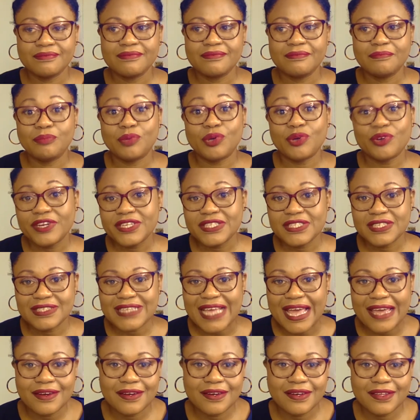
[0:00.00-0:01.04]
Boris is
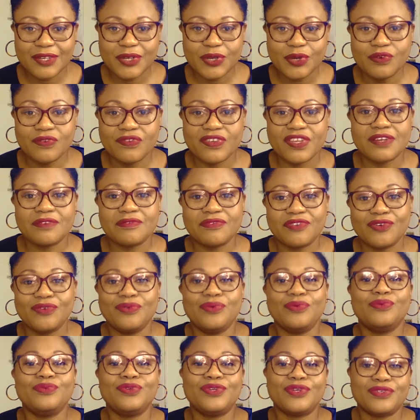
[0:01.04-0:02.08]
handling COVID? For
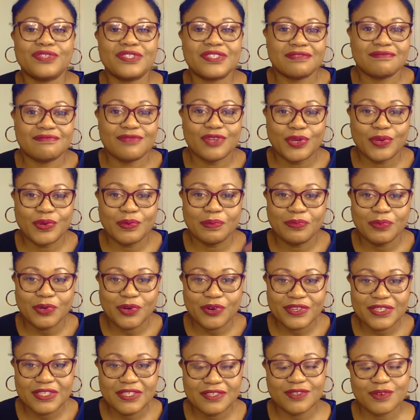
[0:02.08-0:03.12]
who doesn't know,
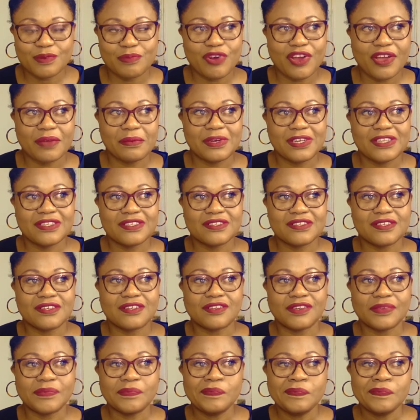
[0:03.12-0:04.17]
Boris is our Prime Minister.
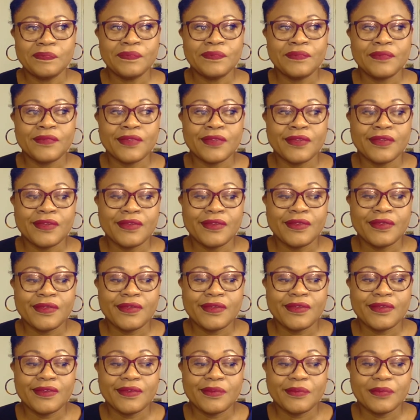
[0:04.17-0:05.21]

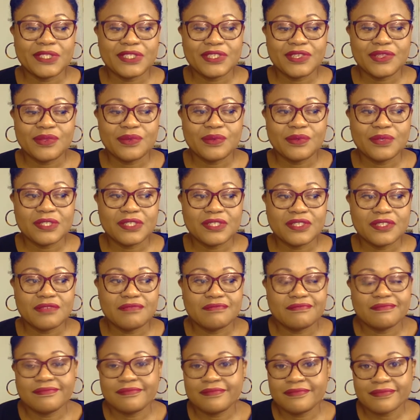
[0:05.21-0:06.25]
What's your thought
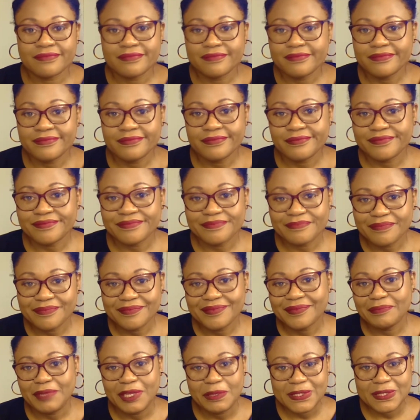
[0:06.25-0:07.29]
on
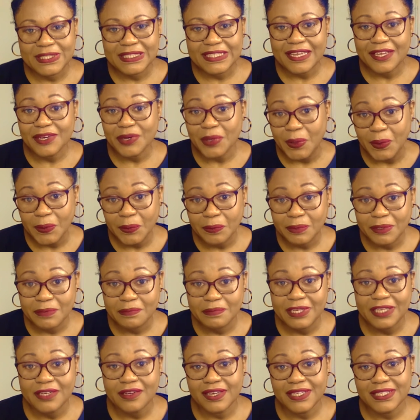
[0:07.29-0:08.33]
people staying home and
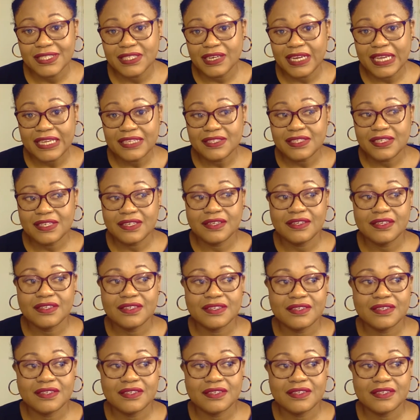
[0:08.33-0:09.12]
being isolated?